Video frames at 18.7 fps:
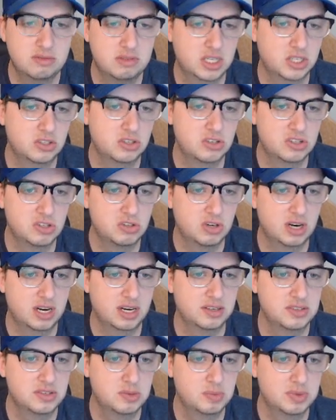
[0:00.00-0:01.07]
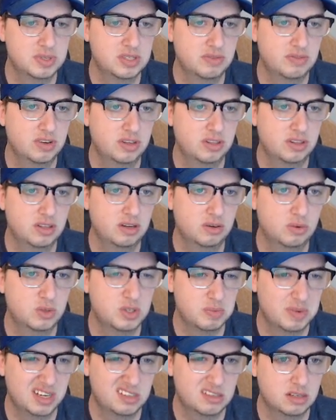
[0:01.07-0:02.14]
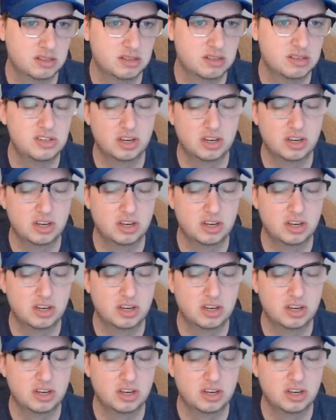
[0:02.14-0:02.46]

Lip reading: Dungeons and Dragons specific thing, which makes sense.